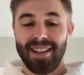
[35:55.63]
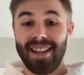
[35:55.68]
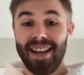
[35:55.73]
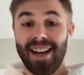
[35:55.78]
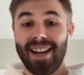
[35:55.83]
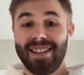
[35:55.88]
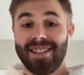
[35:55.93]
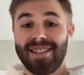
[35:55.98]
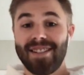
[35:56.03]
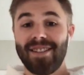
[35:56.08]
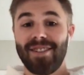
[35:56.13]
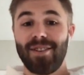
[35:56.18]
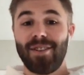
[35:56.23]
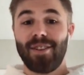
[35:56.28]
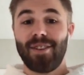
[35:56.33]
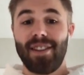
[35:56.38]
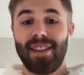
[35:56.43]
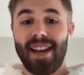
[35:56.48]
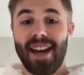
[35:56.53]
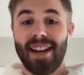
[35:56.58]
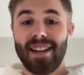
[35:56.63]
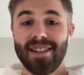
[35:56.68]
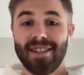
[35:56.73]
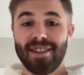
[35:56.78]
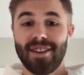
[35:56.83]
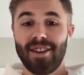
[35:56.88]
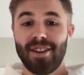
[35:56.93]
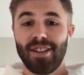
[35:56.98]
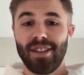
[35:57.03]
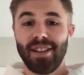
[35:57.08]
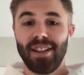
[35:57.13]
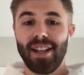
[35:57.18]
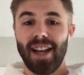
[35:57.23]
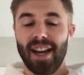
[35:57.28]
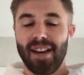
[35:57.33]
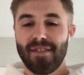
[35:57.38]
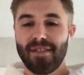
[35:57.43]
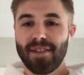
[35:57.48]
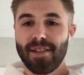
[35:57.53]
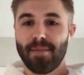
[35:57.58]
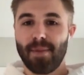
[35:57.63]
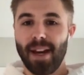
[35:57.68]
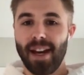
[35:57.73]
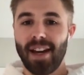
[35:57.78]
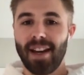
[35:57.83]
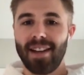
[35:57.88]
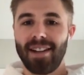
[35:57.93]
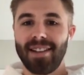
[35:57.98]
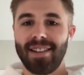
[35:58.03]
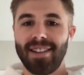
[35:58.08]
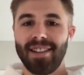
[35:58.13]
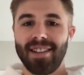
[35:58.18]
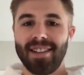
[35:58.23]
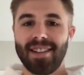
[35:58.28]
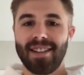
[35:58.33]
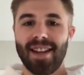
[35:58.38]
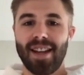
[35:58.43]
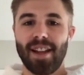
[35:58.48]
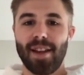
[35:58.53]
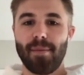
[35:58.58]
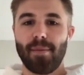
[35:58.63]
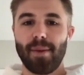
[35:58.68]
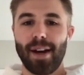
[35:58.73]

Yeah, so that is called Lifespan. It's all